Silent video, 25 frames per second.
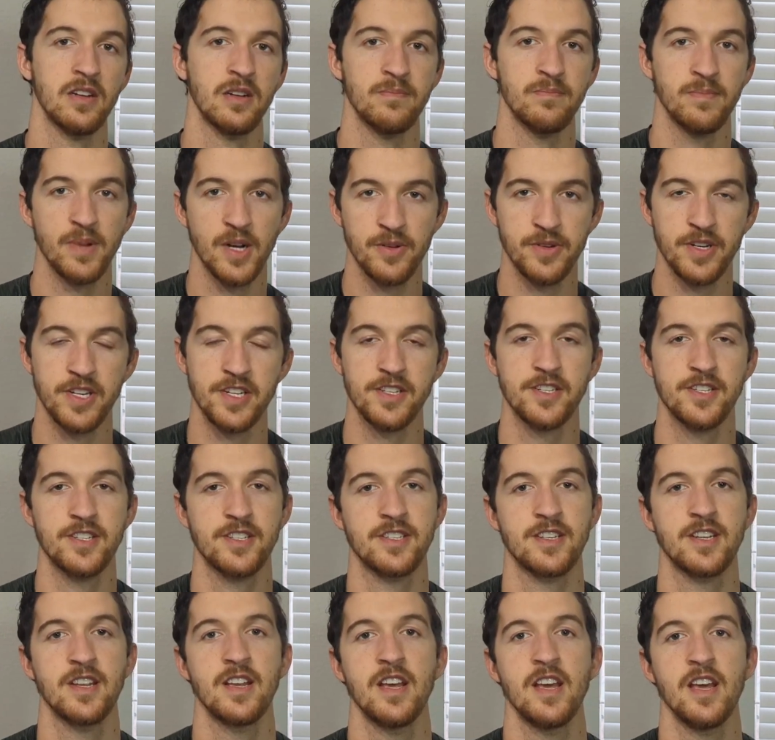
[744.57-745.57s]

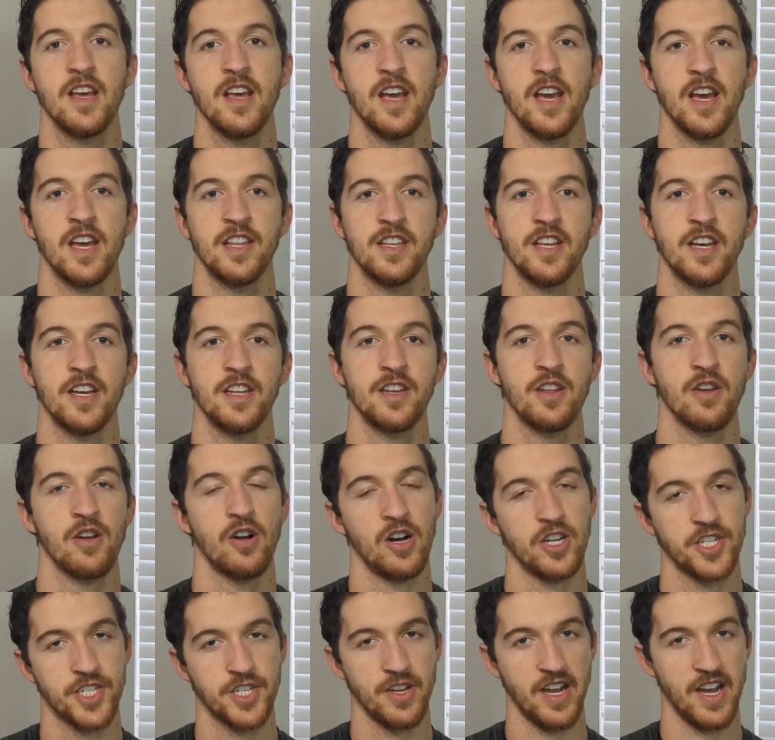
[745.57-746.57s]
bonus. And then you
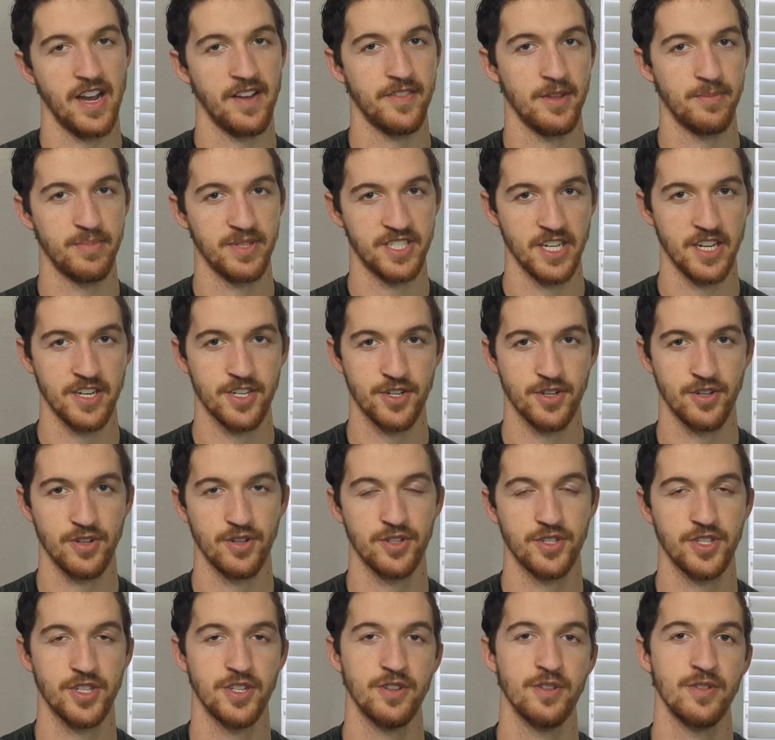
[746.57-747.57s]
also have the
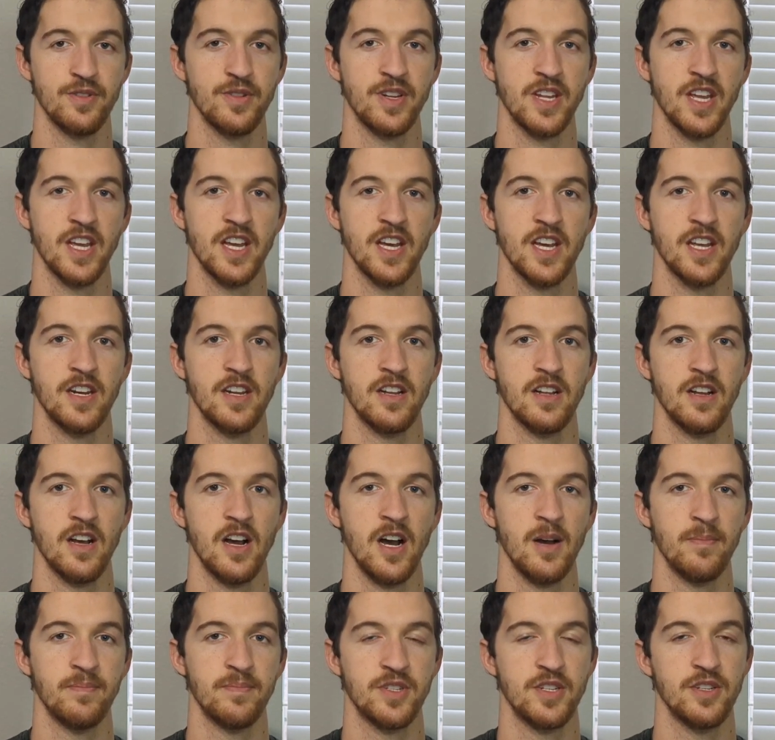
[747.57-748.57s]
potential to get
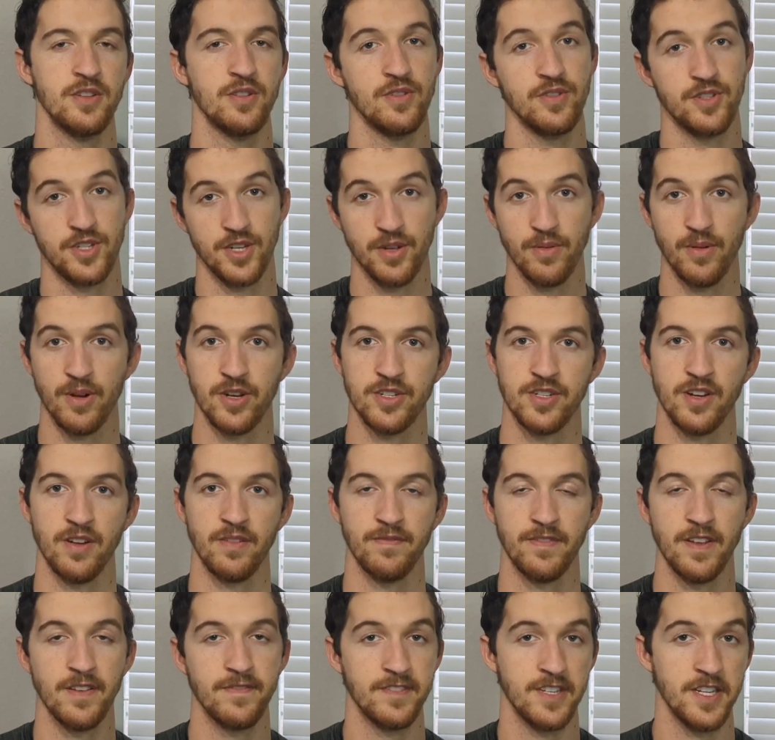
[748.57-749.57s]
up to
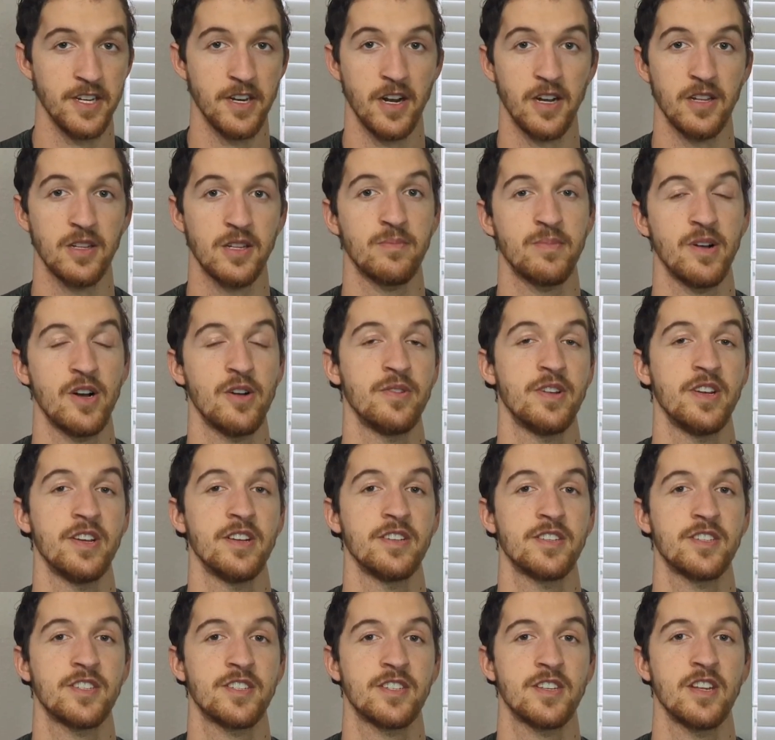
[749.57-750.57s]
$250
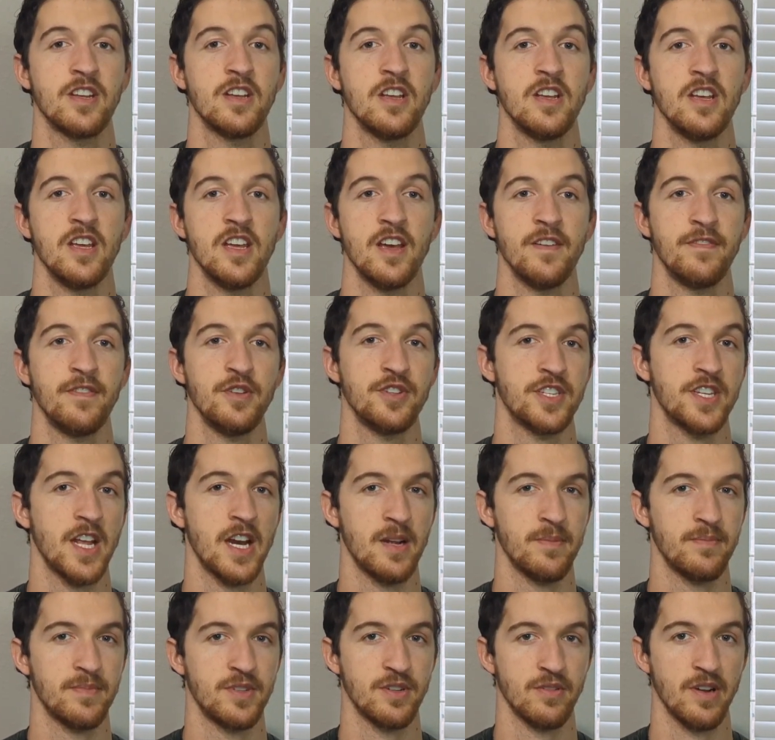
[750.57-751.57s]
bonus if you set
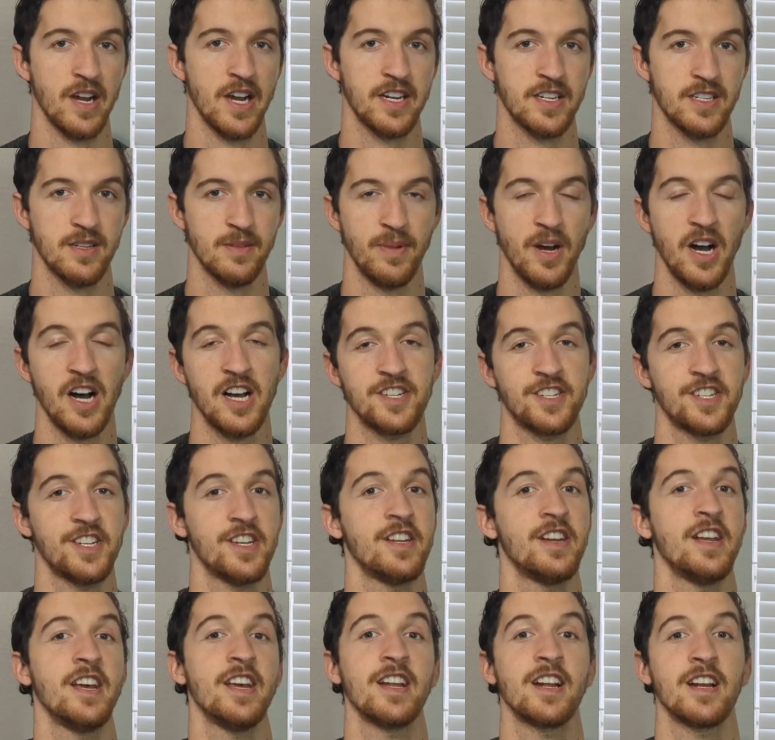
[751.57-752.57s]
up direct
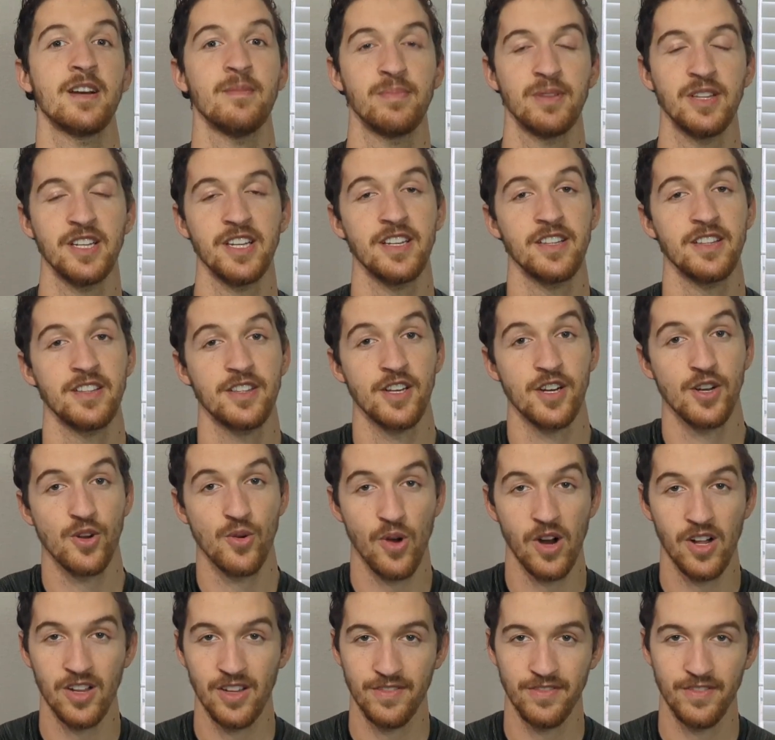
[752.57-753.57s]
deposit and complete the
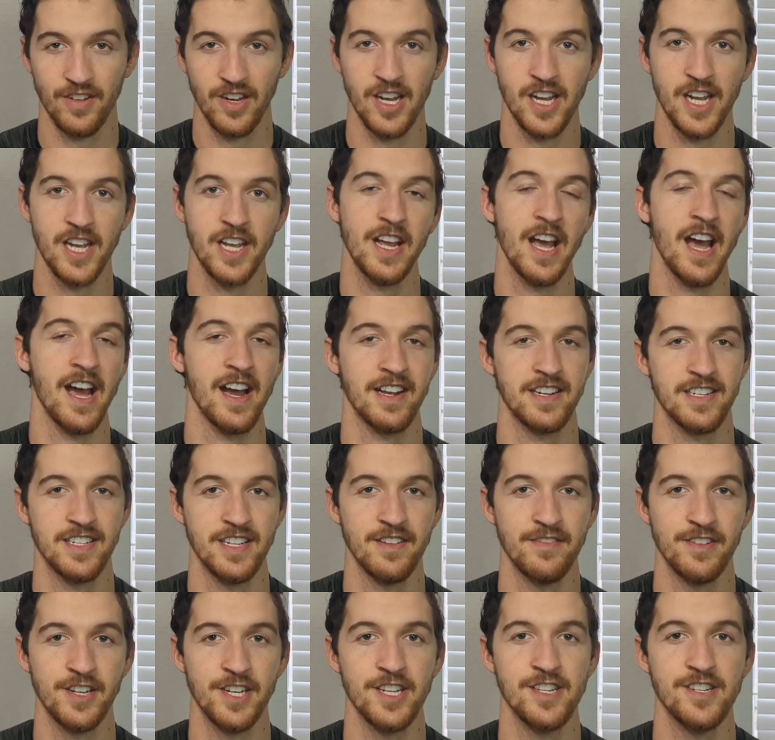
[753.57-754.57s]
qualifying
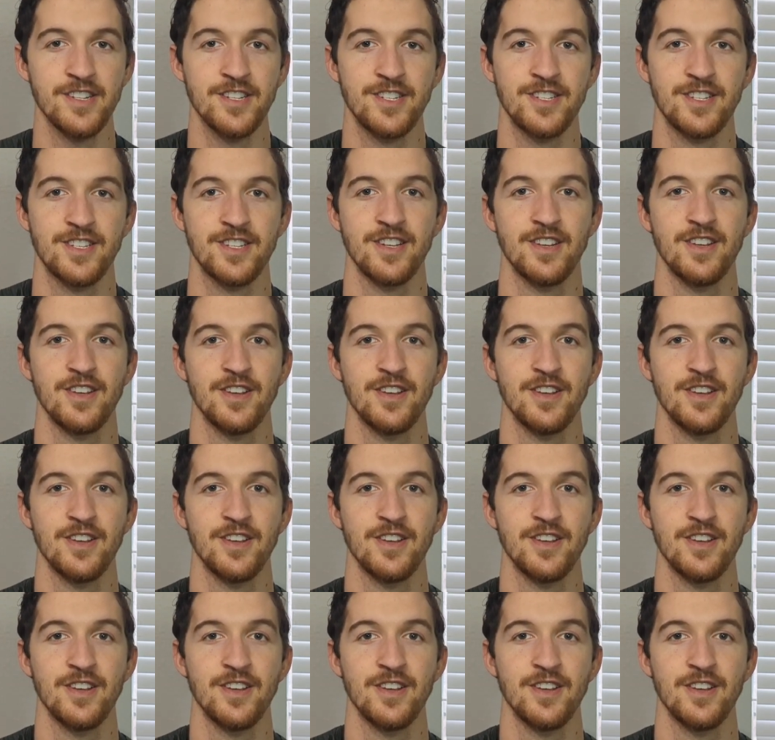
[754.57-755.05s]
activities.